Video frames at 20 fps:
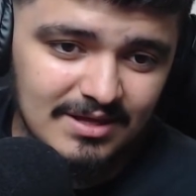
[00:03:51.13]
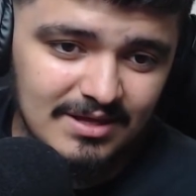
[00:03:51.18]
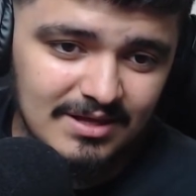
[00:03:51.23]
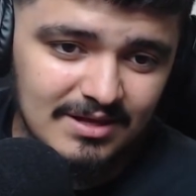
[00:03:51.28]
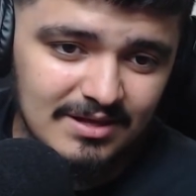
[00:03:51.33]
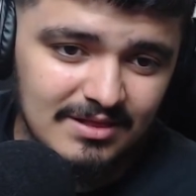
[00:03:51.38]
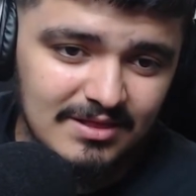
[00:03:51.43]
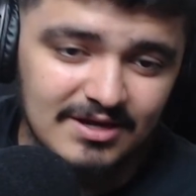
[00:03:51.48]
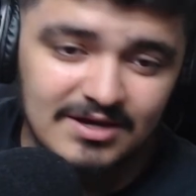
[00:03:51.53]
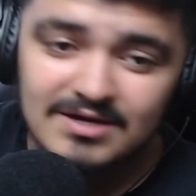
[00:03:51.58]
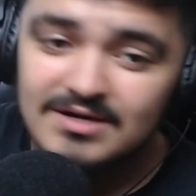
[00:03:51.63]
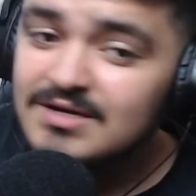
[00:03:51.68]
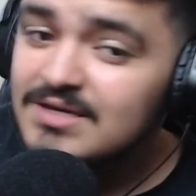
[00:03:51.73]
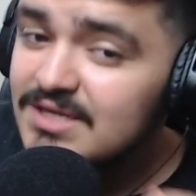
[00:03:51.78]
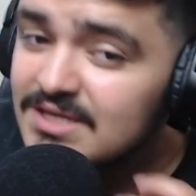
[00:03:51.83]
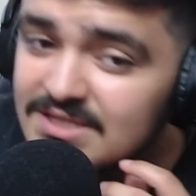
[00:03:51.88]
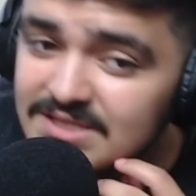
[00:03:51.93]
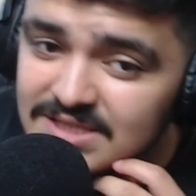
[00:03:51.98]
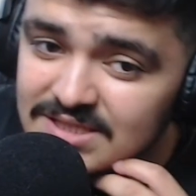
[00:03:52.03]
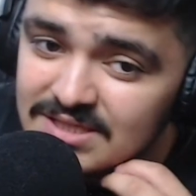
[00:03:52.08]
Look at
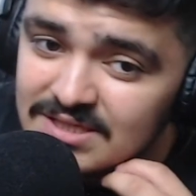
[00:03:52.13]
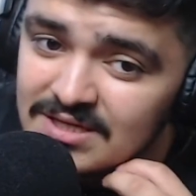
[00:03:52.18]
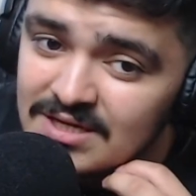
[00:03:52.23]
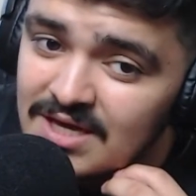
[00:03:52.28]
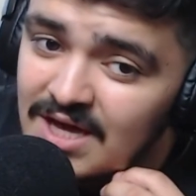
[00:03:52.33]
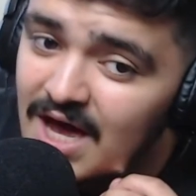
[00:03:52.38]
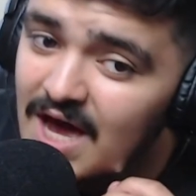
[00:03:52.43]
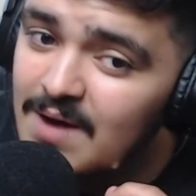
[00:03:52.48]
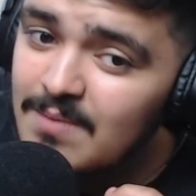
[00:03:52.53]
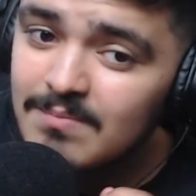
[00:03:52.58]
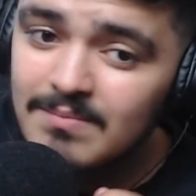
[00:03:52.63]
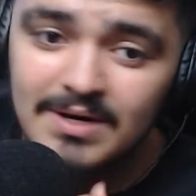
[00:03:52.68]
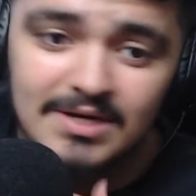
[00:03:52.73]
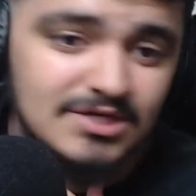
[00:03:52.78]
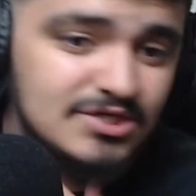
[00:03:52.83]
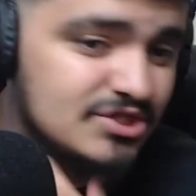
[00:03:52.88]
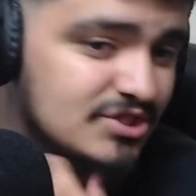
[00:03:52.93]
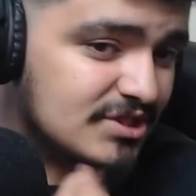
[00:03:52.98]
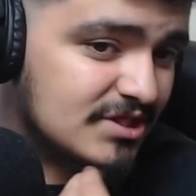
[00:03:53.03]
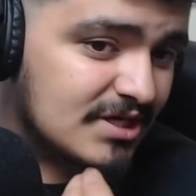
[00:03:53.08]
this, I might
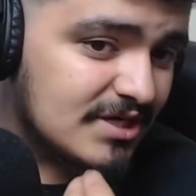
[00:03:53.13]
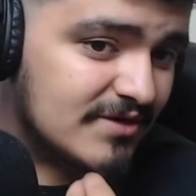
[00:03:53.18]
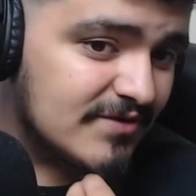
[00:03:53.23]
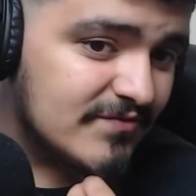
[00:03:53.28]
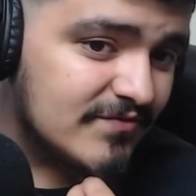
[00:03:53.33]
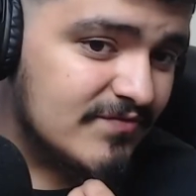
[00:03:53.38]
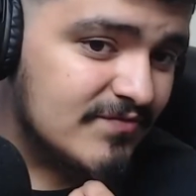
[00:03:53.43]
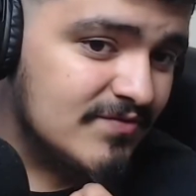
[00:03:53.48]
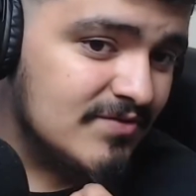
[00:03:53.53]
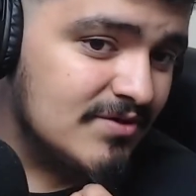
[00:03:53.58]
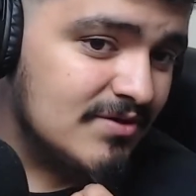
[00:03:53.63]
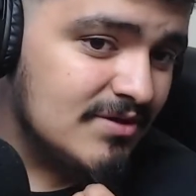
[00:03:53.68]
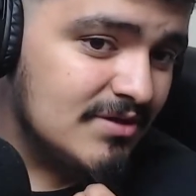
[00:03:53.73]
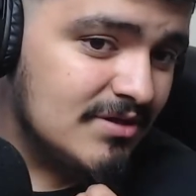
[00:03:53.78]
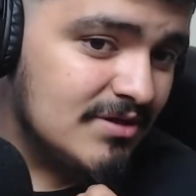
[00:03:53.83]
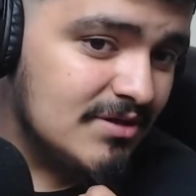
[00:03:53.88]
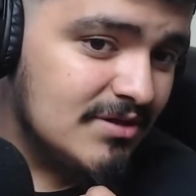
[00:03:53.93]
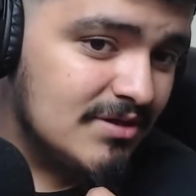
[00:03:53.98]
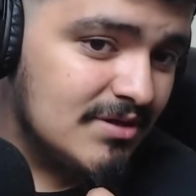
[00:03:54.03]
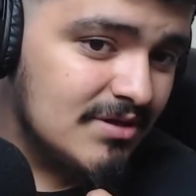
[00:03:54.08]
shave,
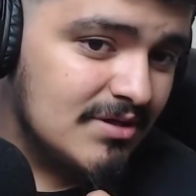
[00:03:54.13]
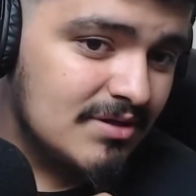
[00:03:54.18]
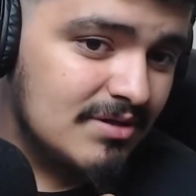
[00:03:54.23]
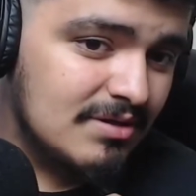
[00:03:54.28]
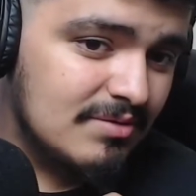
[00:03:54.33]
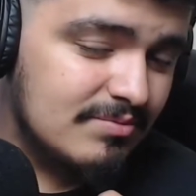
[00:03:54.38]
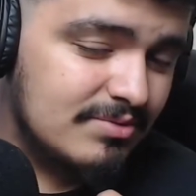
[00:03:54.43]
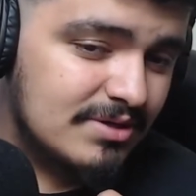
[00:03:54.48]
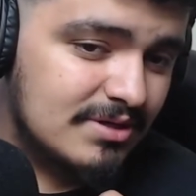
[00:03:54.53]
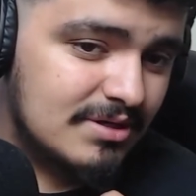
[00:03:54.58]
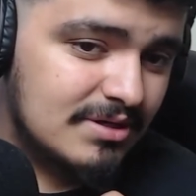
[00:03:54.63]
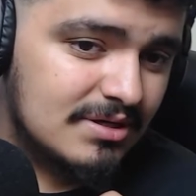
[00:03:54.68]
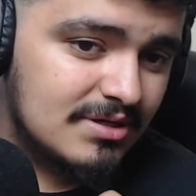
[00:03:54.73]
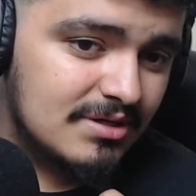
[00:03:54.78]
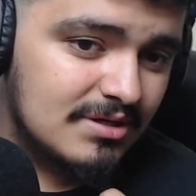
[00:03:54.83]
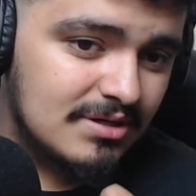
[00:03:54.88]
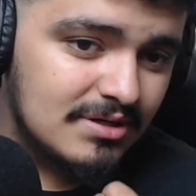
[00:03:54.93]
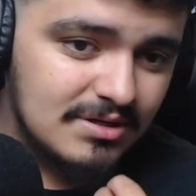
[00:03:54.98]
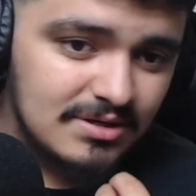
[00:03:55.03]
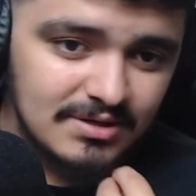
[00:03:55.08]
but
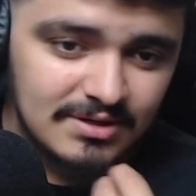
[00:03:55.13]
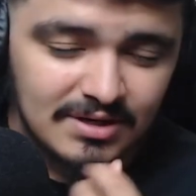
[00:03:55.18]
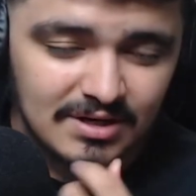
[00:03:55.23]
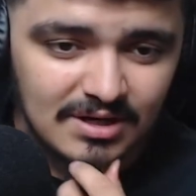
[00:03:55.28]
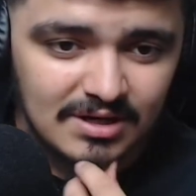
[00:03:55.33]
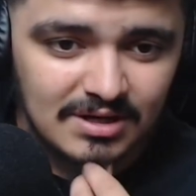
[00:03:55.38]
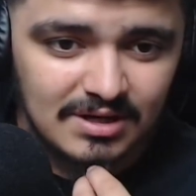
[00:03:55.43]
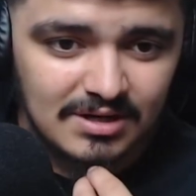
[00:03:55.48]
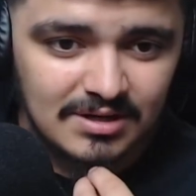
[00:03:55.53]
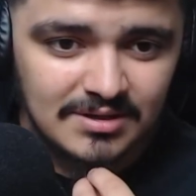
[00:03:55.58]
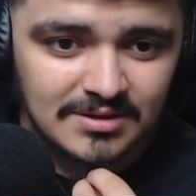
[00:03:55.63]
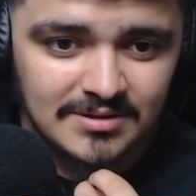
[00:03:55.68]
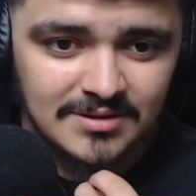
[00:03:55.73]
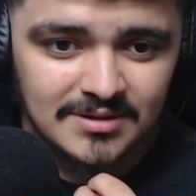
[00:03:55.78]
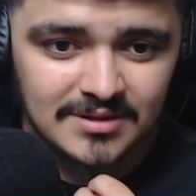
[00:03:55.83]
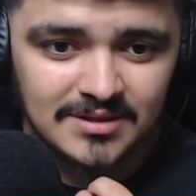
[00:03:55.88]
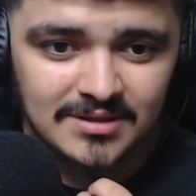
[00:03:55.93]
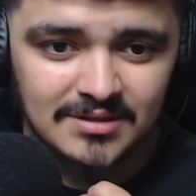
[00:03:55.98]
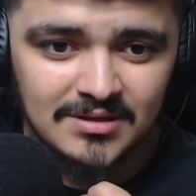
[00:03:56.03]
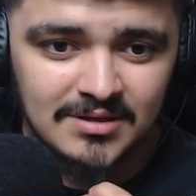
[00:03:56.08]
nah,
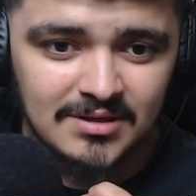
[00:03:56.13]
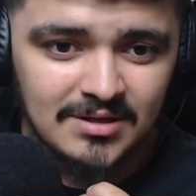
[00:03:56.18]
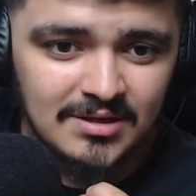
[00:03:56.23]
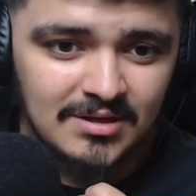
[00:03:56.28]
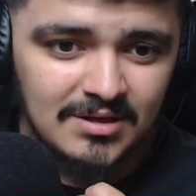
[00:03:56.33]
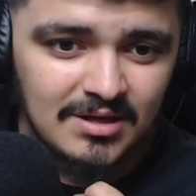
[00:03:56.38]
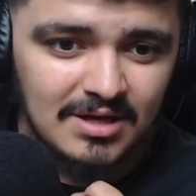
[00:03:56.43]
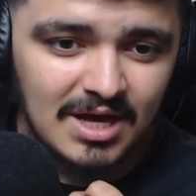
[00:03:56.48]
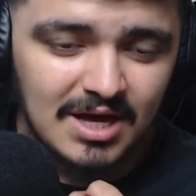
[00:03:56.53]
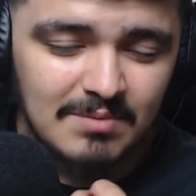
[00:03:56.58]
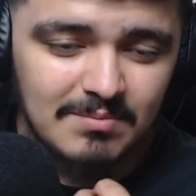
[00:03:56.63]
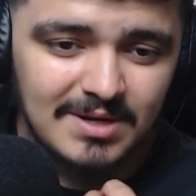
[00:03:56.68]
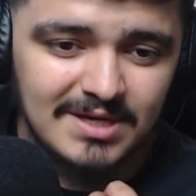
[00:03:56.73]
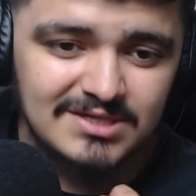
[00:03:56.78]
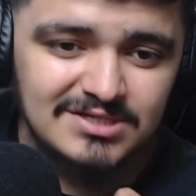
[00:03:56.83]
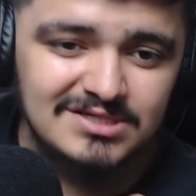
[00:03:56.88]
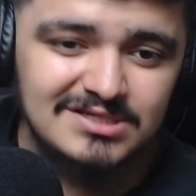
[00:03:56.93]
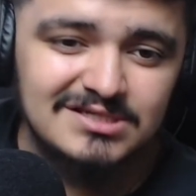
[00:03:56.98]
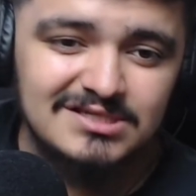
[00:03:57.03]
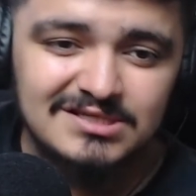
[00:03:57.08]
I might
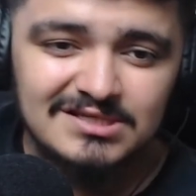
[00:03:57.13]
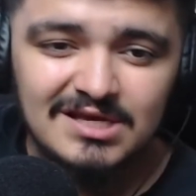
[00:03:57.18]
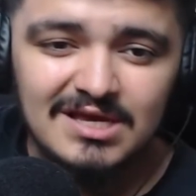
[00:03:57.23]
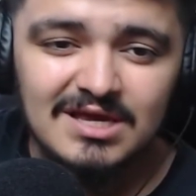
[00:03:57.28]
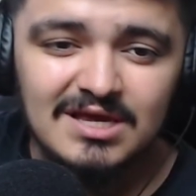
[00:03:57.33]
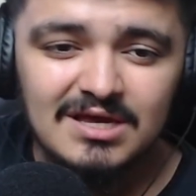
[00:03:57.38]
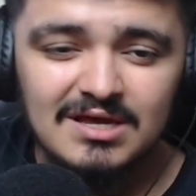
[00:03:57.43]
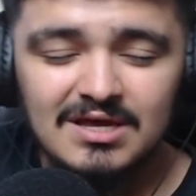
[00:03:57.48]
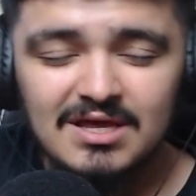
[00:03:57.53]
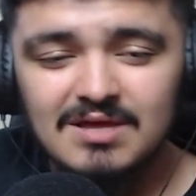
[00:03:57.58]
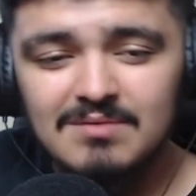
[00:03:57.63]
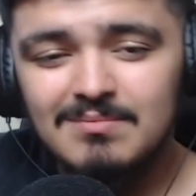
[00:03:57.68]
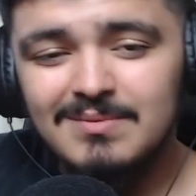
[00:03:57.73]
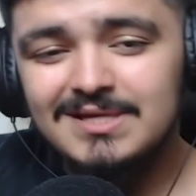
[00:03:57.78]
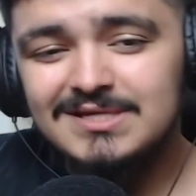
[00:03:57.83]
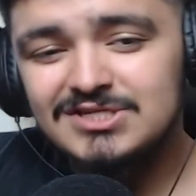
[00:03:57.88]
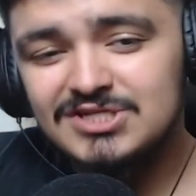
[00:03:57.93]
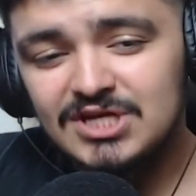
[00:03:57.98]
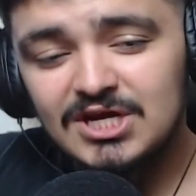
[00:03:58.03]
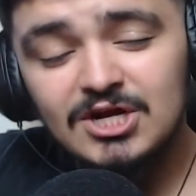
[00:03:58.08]
just stay in my
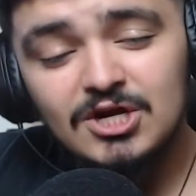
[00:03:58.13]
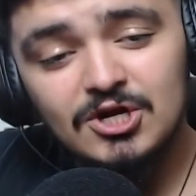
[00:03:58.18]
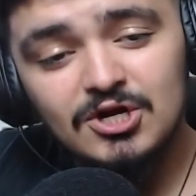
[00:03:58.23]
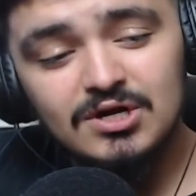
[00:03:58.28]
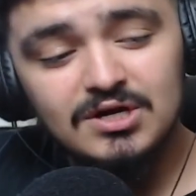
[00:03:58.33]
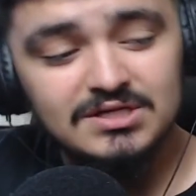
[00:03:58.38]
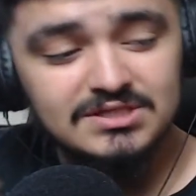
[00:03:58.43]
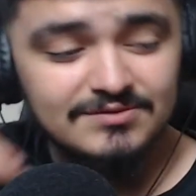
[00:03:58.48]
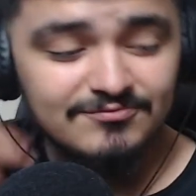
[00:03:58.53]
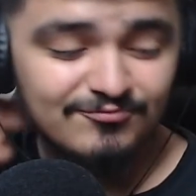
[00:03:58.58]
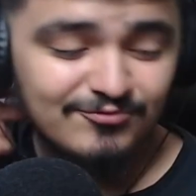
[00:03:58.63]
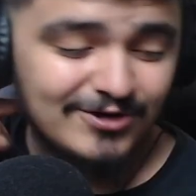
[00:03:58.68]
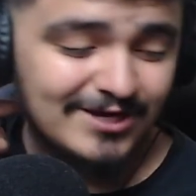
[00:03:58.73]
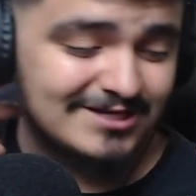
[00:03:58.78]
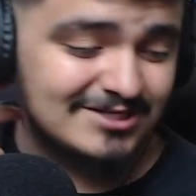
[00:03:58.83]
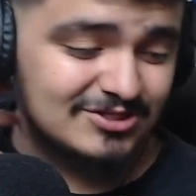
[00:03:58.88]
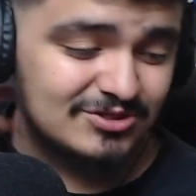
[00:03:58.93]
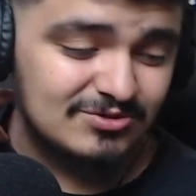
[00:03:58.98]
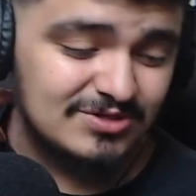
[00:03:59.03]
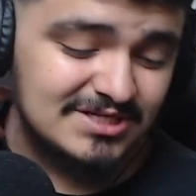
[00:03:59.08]
chair because I'm reacting
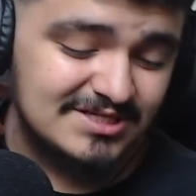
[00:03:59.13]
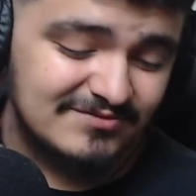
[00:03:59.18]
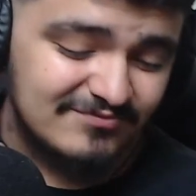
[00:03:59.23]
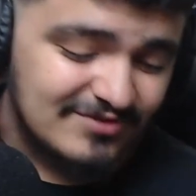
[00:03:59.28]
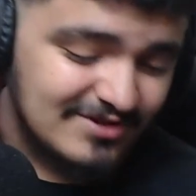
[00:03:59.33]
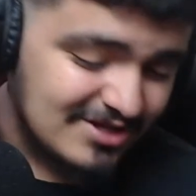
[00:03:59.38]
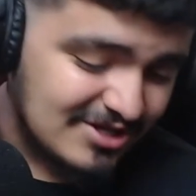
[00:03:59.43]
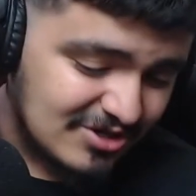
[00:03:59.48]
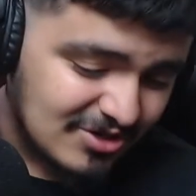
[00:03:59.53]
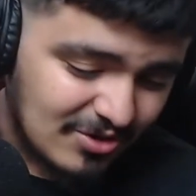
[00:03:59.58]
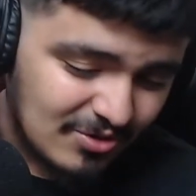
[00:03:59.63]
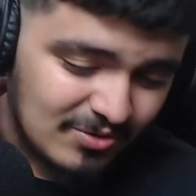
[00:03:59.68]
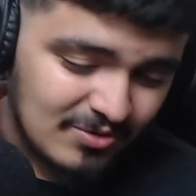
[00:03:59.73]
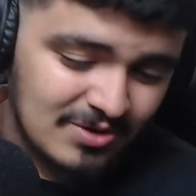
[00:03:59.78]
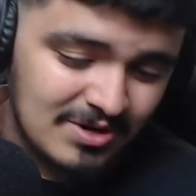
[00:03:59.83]
to this video,